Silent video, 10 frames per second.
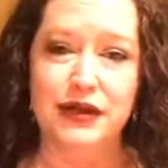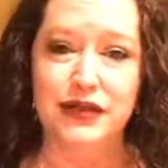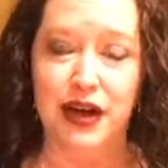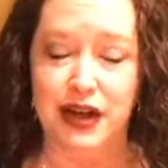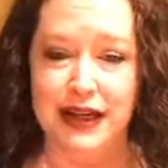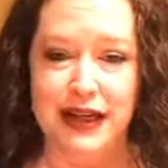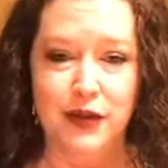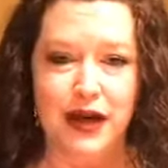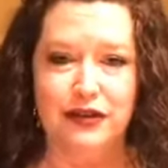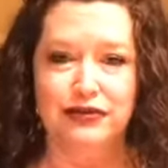We've gone
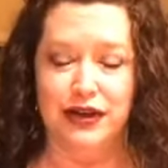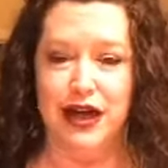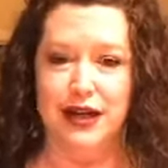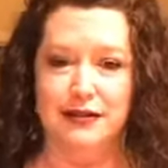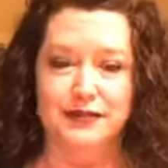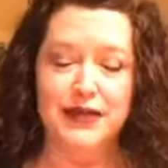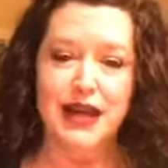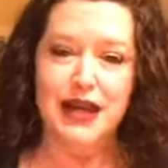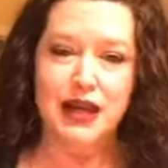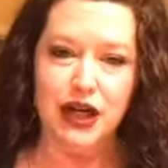anywhere from
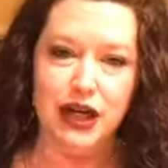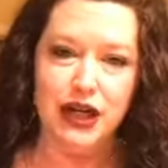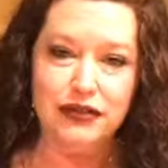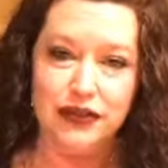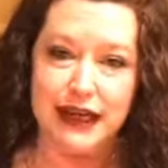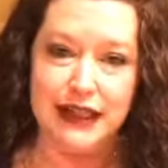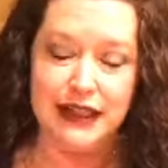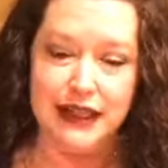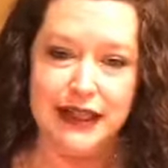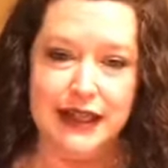Kirk
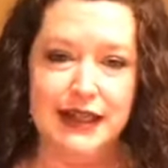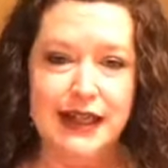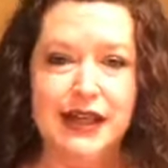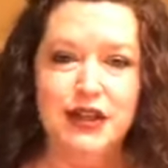Franklin